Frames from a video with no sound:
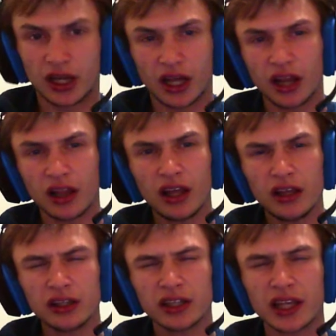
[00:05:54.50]
A lot of
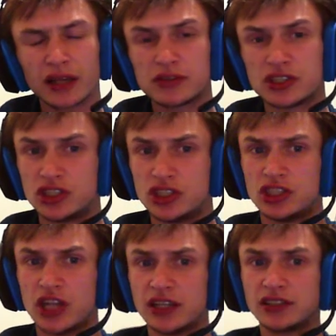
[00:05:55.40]
the games
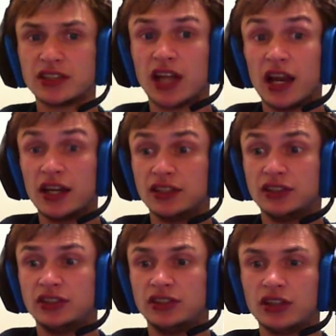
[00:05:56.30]
just
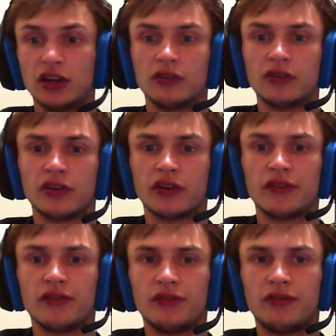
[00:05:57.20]
don't
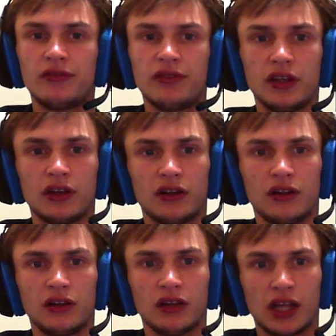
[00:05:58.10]

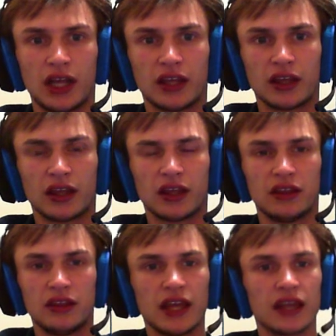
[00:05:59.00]
feel like
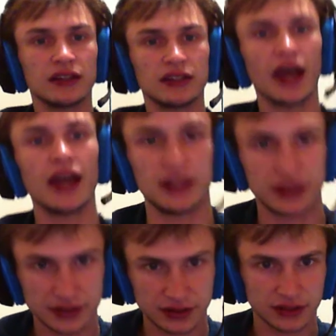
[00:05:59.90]
they
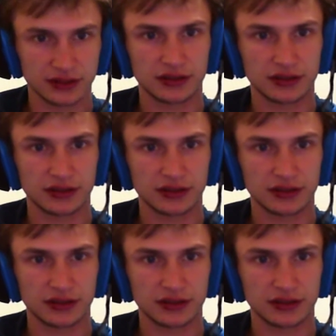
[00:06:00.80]
entice.